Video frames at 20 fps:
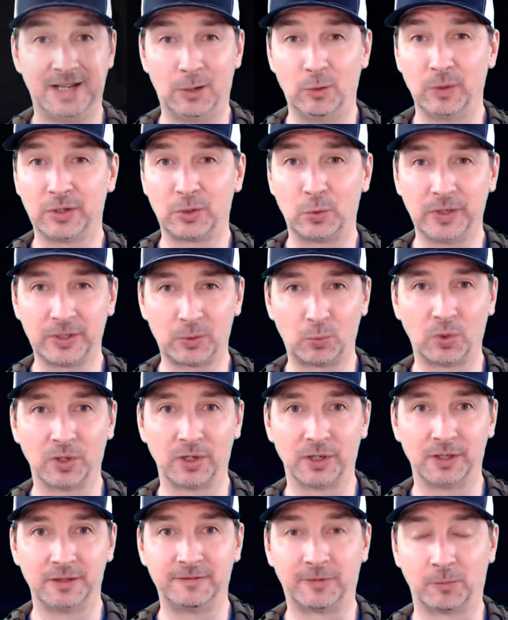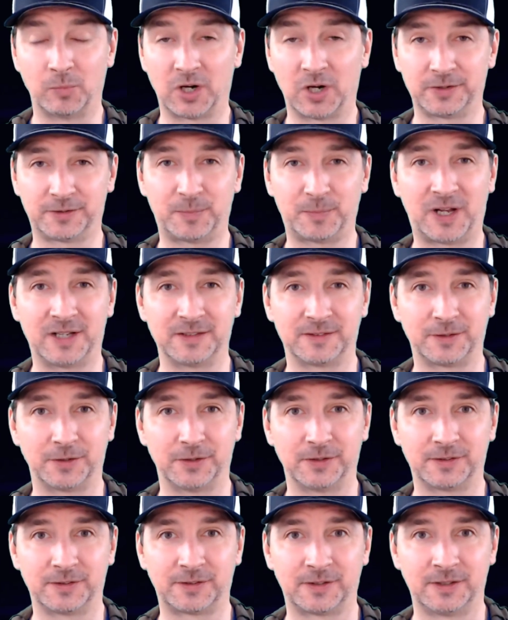a quick word from our
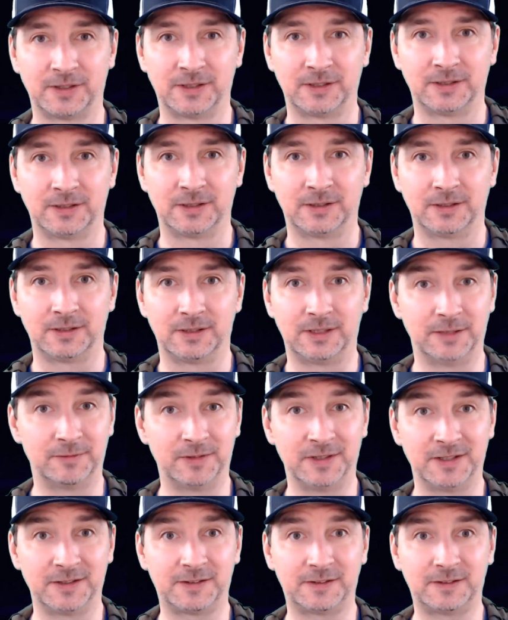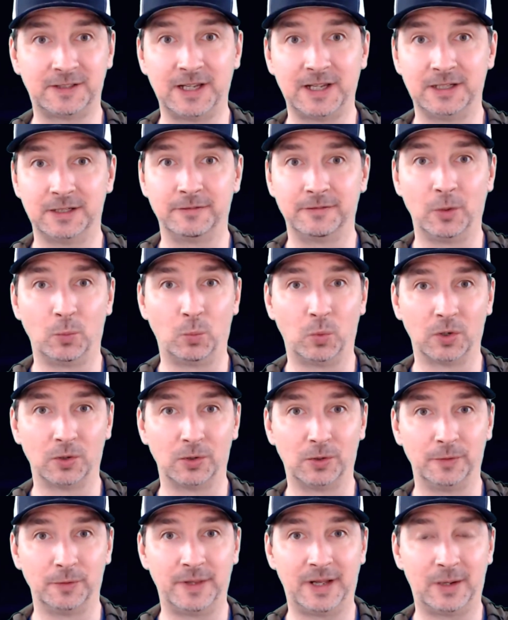sponsors. Given the state of the
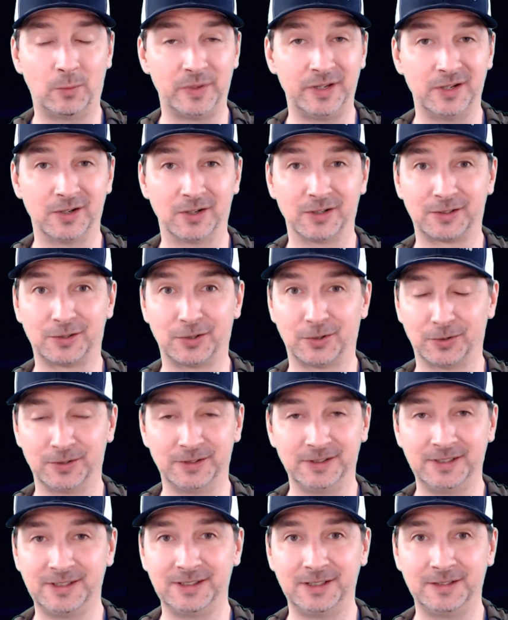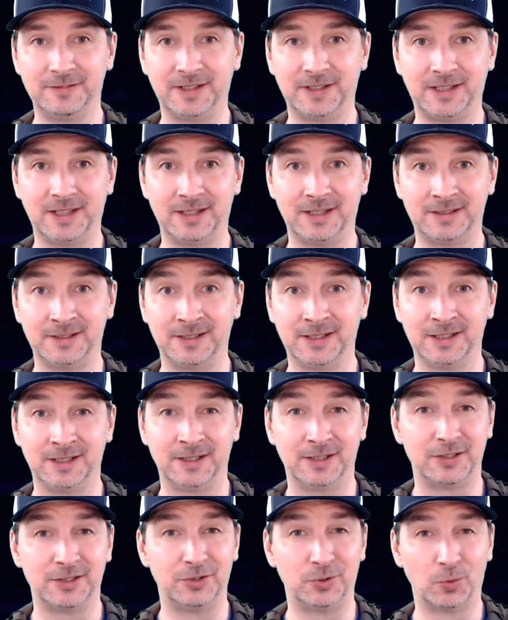world that we are currently living in,
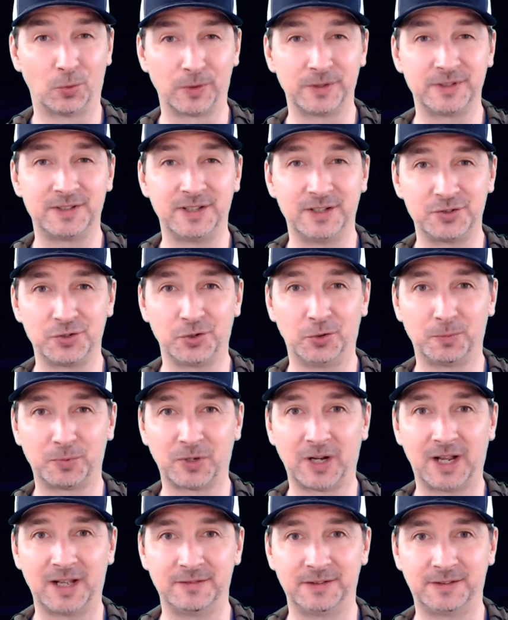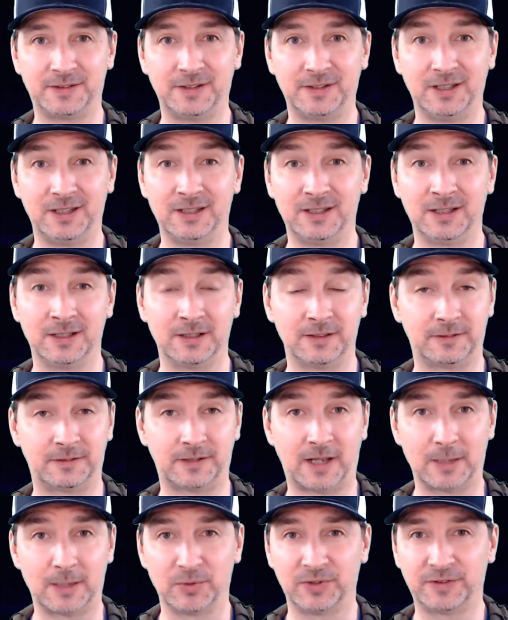your digital privacy,
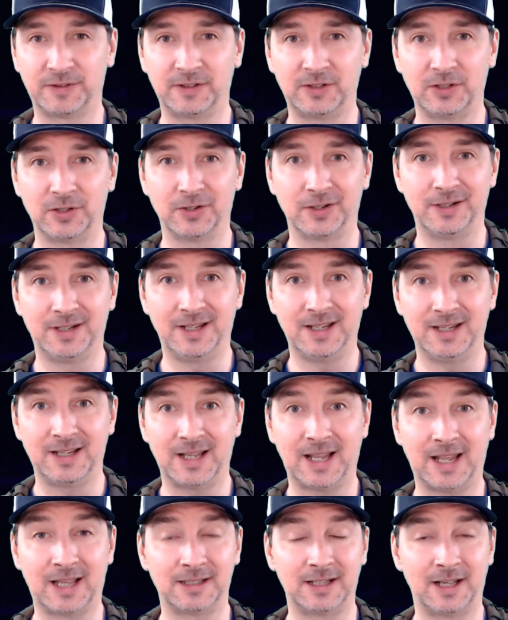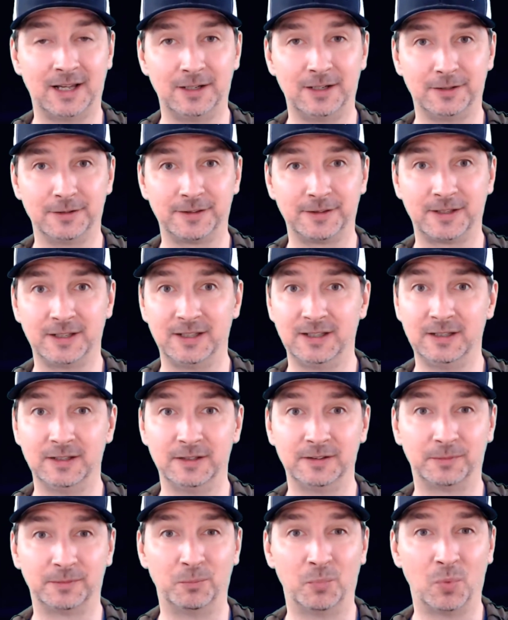cybersecurity, and health
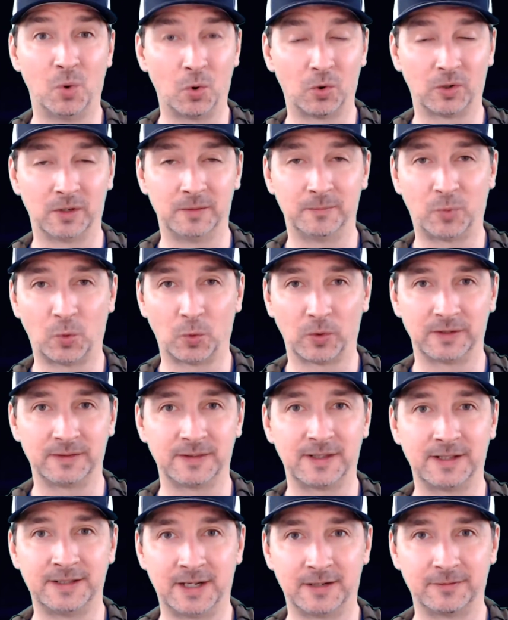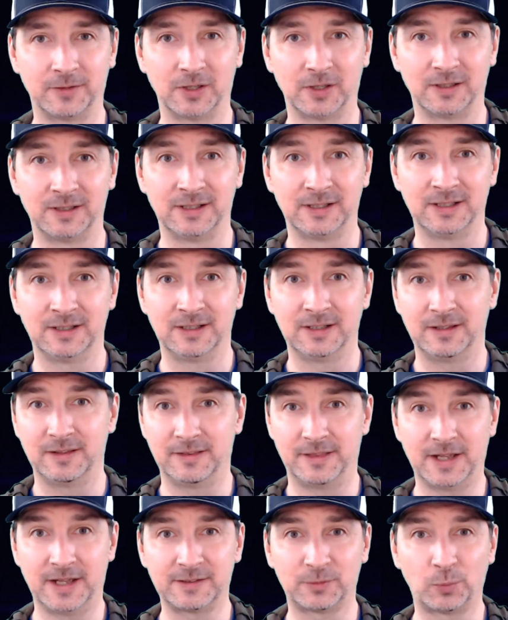is more important than ever.
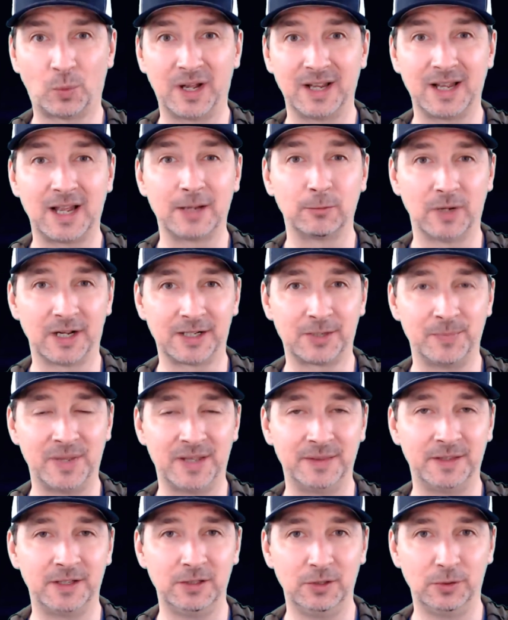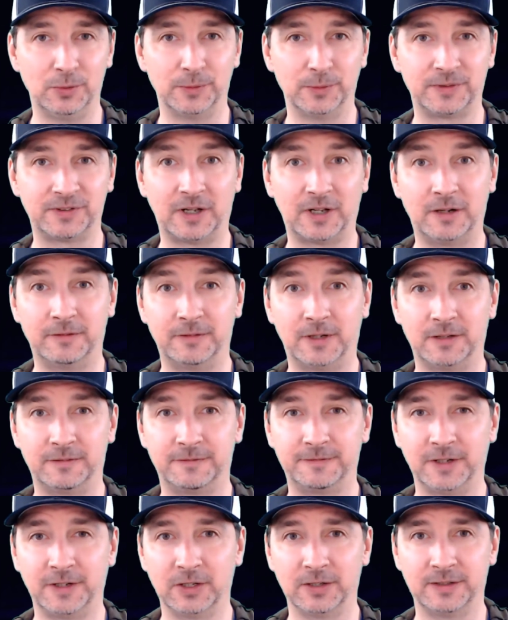That's why I recommend the use of a
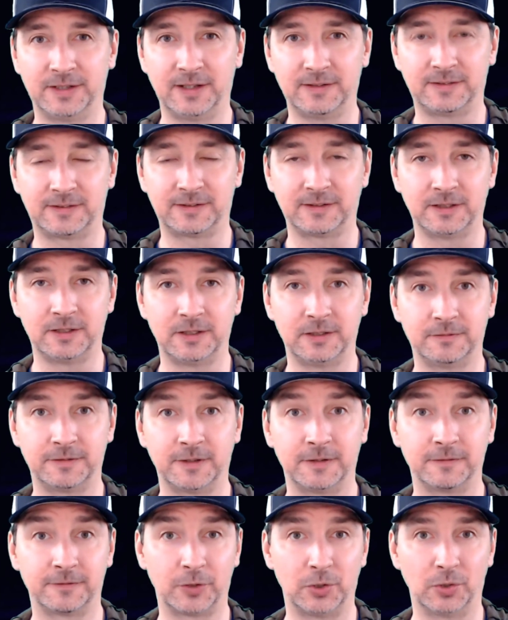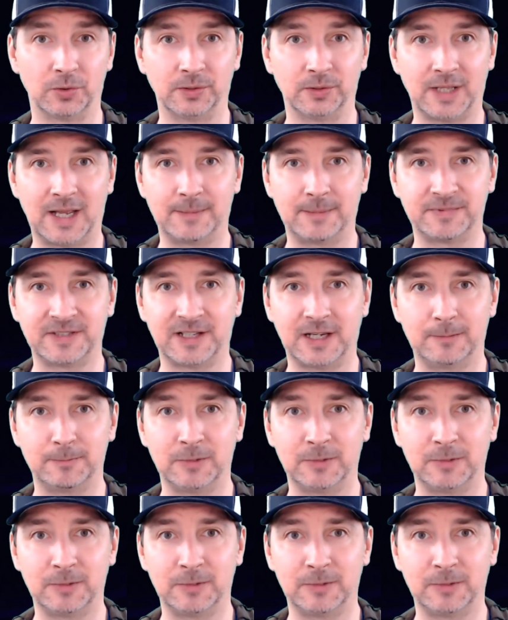Faraday sleeve for your laptop,